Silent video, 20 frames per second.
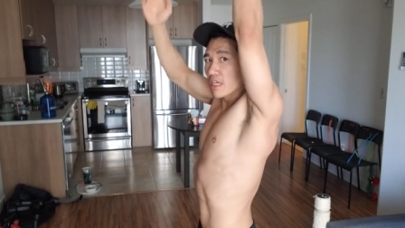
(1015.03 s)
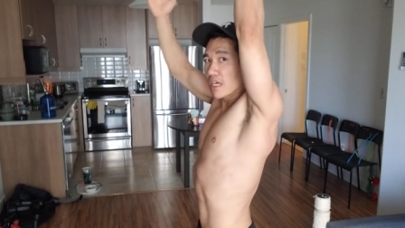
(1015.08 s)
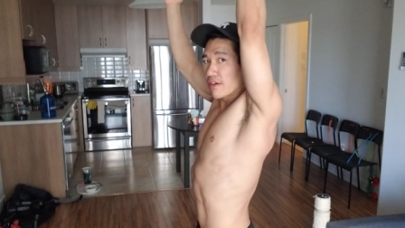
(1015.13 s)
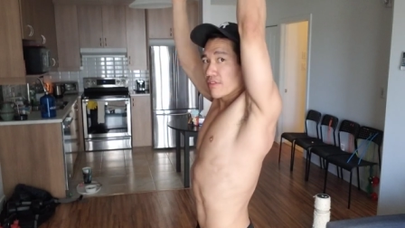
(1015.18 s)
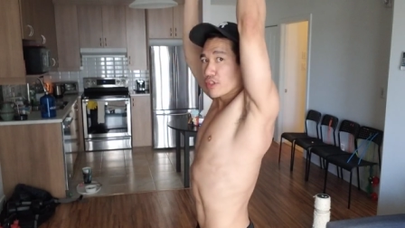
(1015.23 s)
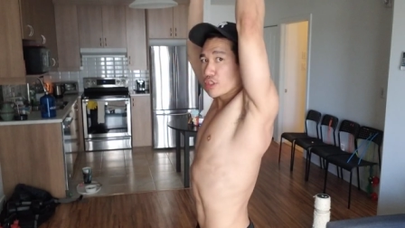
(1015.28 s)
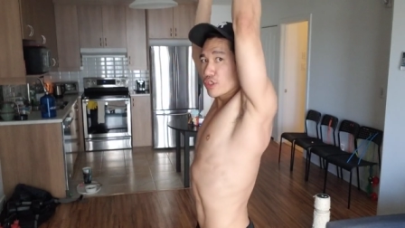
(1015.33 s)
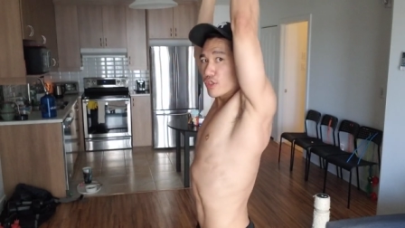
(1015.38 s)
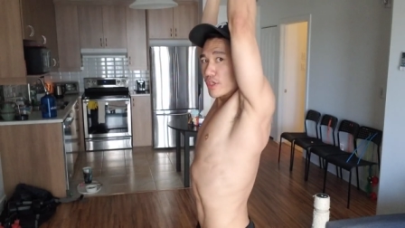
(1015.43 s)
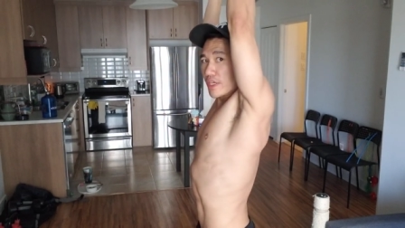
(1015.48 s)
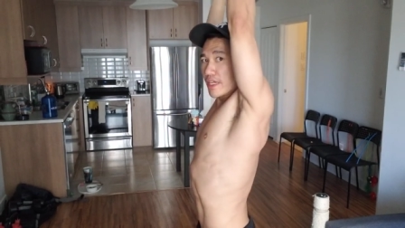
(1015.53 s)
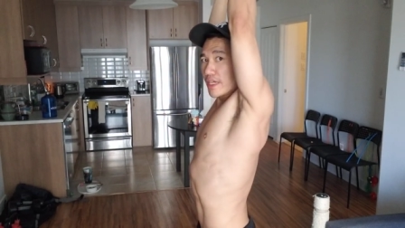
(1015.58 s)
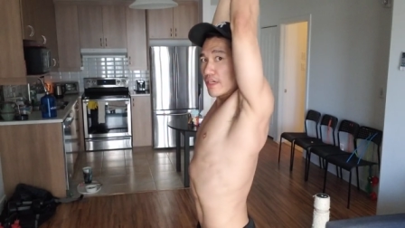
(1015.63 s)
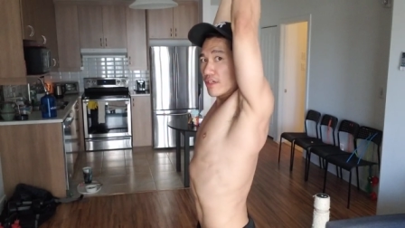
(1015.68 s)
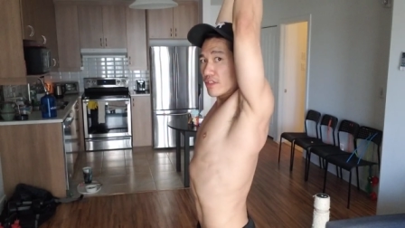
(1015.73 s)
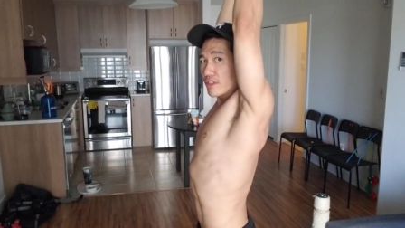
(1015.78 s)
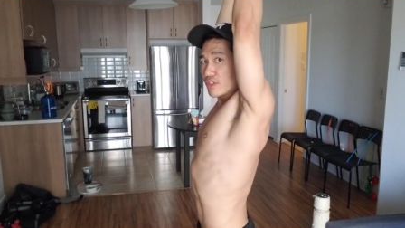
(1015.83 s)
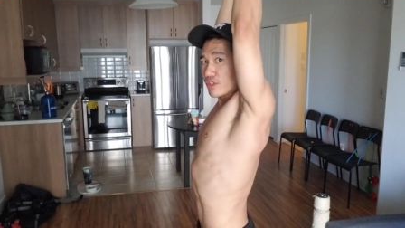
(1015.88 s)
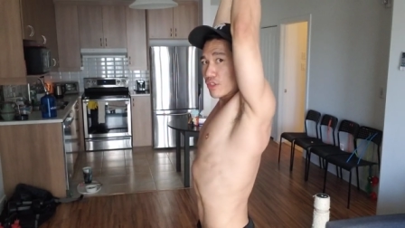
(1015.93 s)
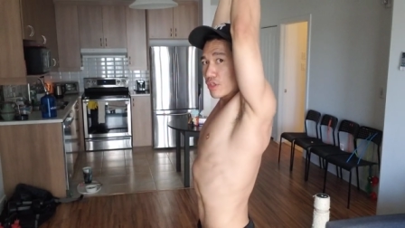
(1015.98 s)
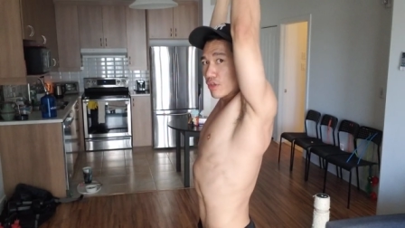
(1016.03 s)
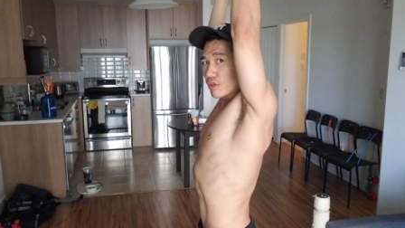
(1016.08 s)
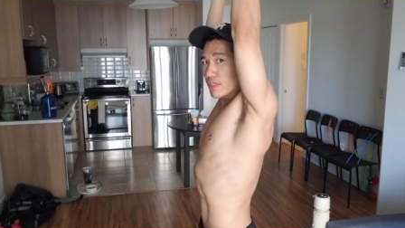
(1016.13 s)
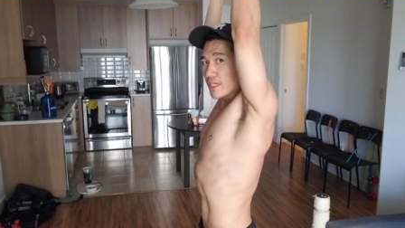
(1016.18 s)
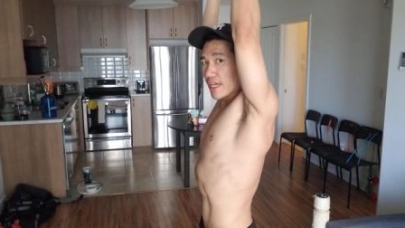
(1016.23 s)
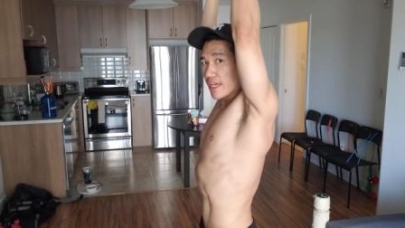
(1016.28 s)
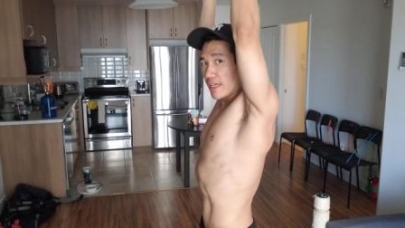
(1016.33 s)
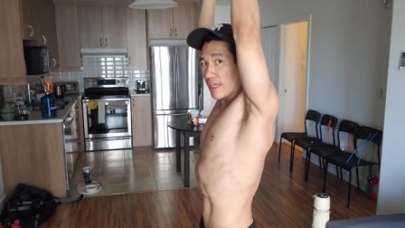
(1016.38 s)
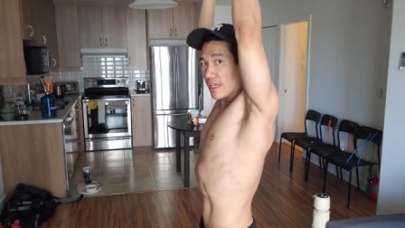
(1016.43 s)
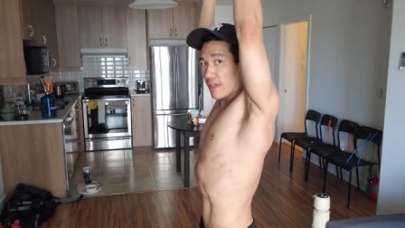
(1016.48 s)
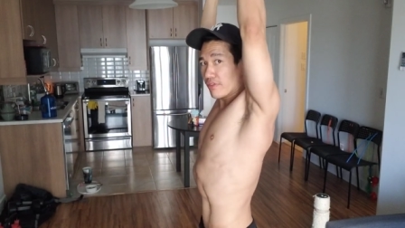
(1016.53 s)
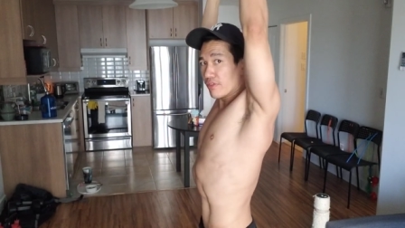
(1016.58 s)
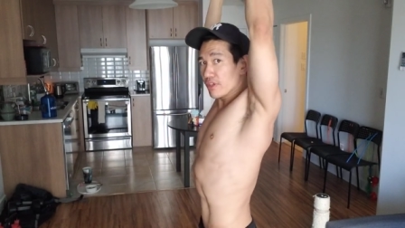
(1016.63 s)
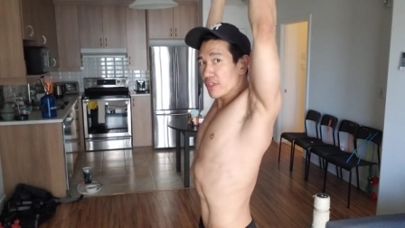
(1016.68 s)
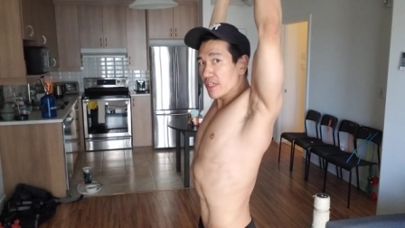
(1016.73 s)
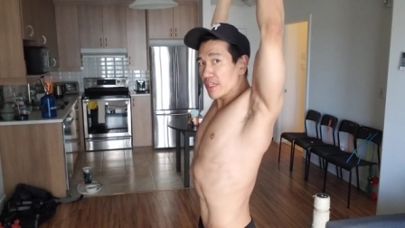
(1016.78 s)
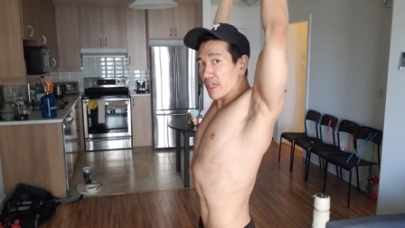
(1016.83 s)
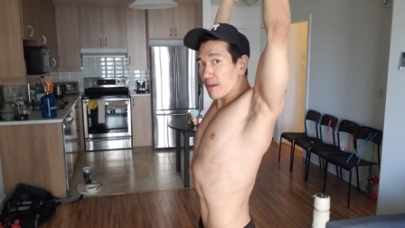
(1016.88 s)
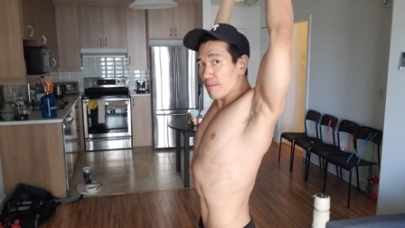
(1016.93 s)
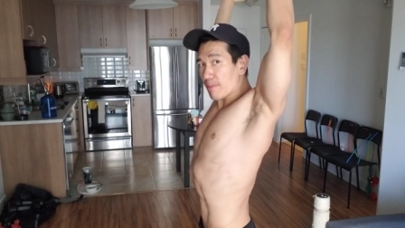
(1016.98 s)
covers your ears. you're okay. If you
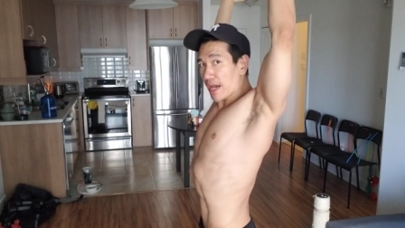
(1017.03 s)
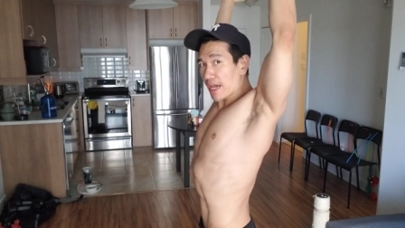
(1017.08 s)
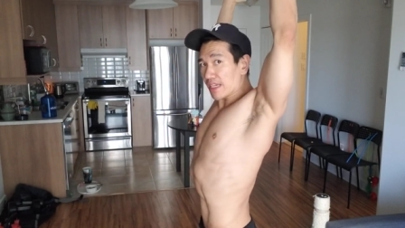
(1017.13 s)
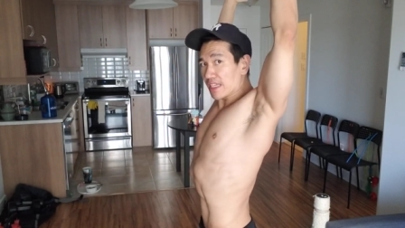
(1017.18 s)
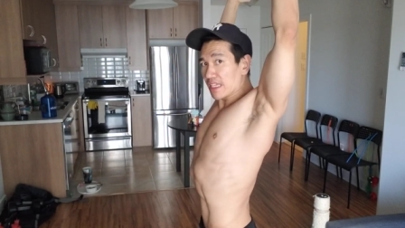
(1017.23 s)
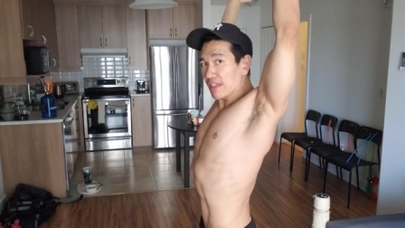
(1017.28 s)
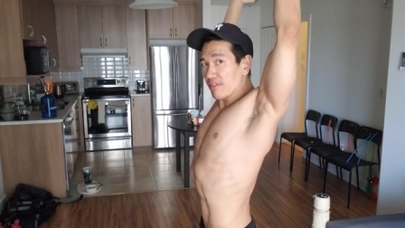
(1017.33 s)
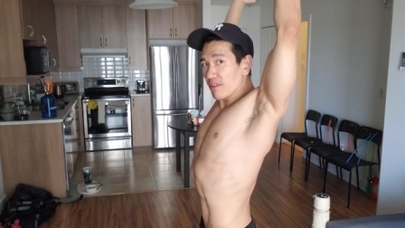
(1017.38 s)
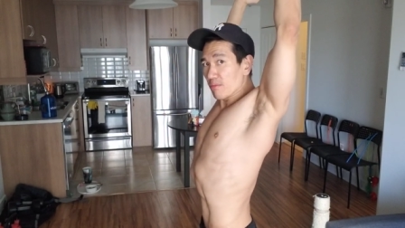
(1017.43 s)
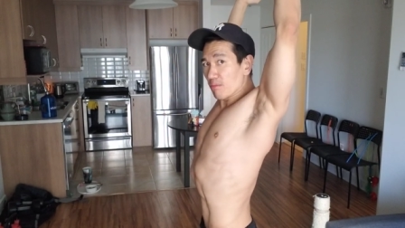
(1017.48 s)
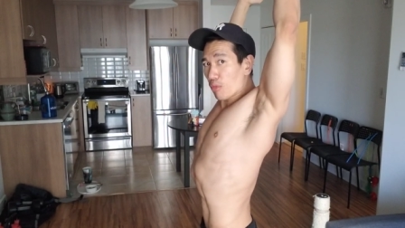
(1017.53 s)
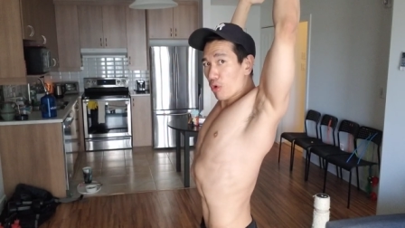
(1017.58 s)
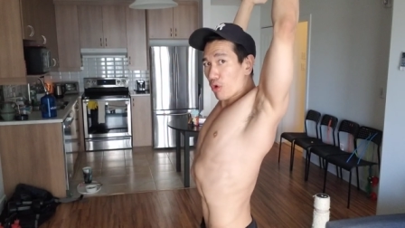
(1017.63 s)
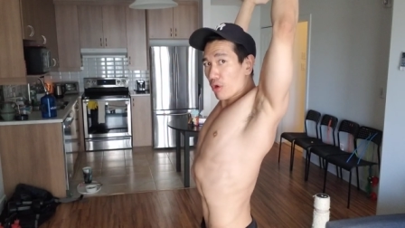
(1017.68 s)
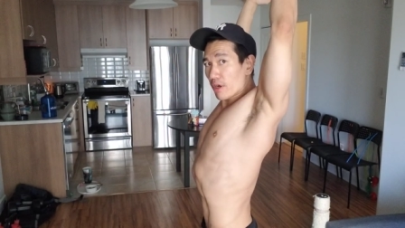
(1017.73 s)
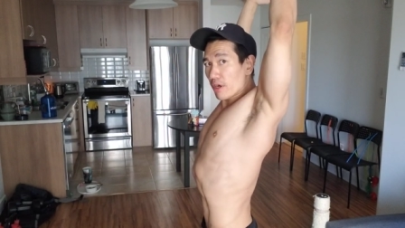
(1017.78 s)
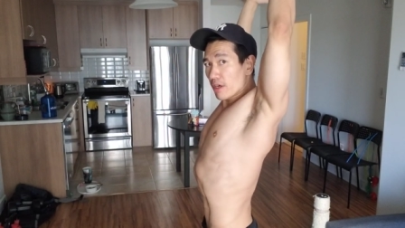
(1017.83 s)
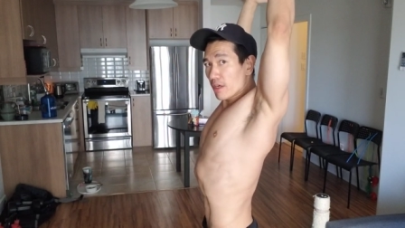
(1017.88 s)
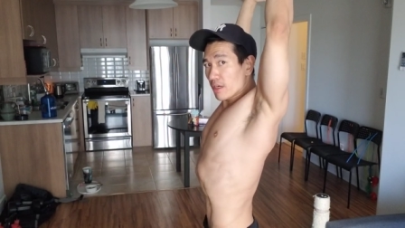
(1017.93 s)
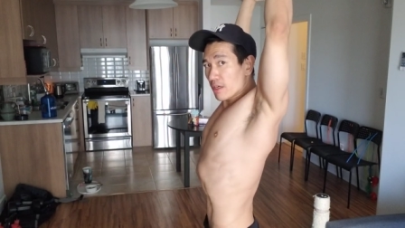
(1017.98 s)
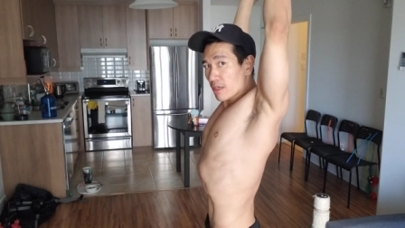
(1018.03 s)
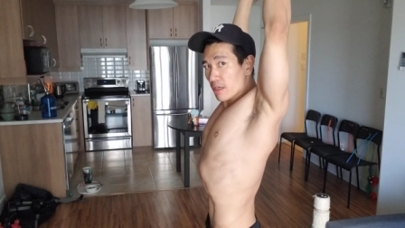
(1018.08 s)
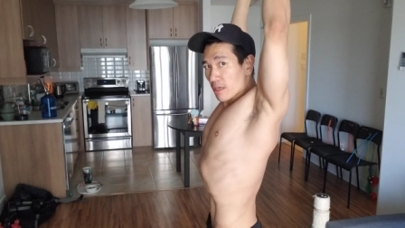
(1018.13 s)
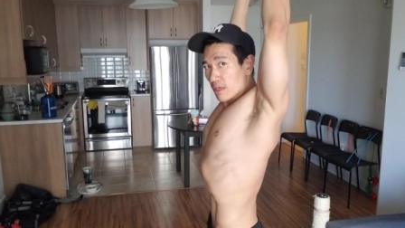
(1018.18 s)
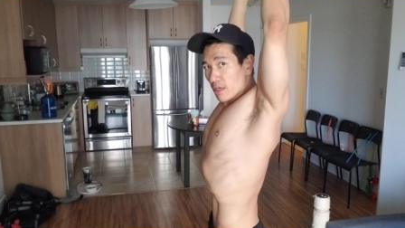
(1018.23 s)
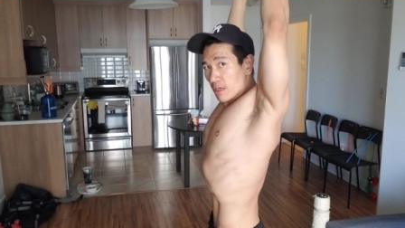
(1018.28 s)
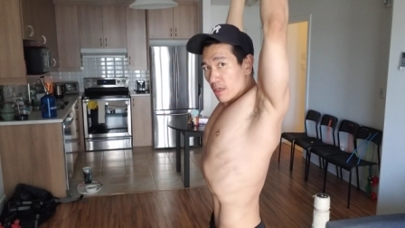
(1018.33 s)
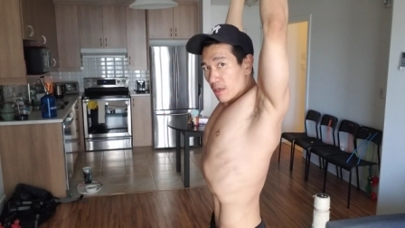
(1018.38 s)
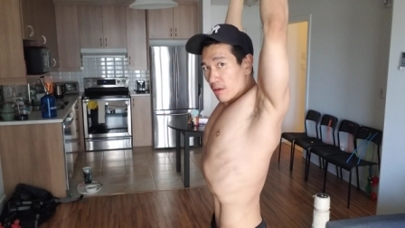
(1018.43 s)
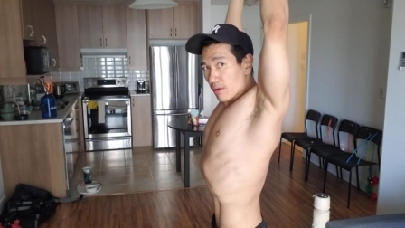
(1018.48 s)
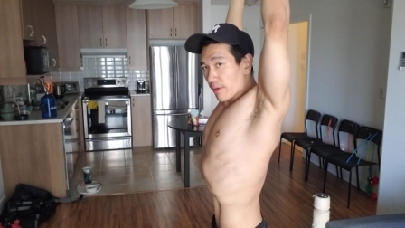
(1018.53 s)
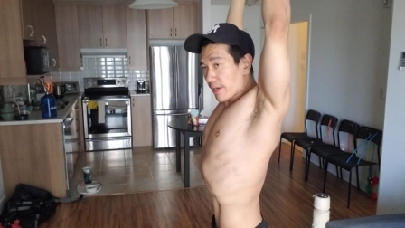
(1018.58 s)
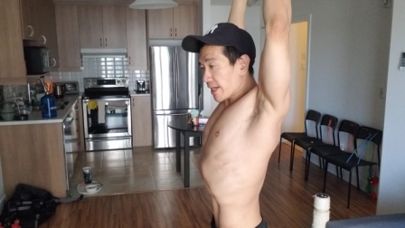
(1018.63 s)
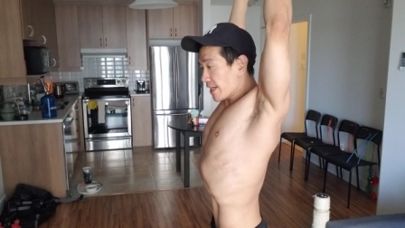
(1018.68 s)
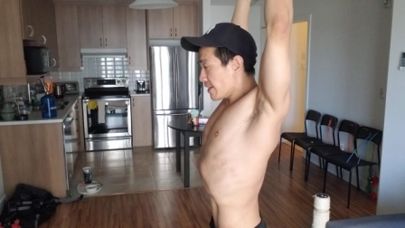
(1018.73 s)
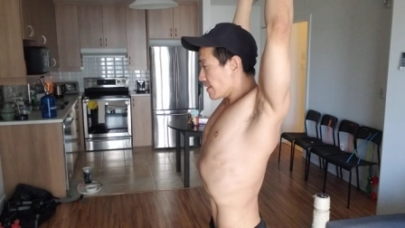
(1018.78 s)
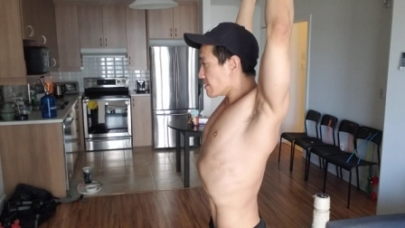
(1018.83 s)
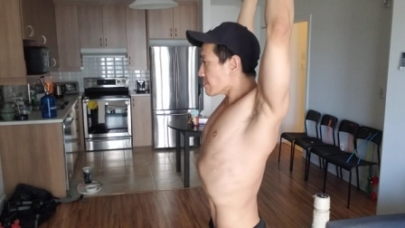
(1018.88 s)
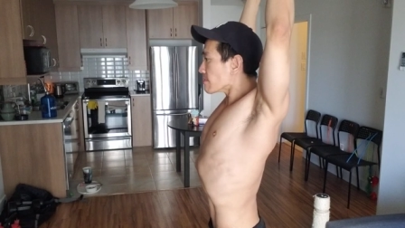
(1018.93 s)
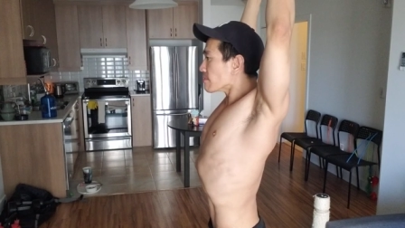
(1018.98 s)
could get back even more, right?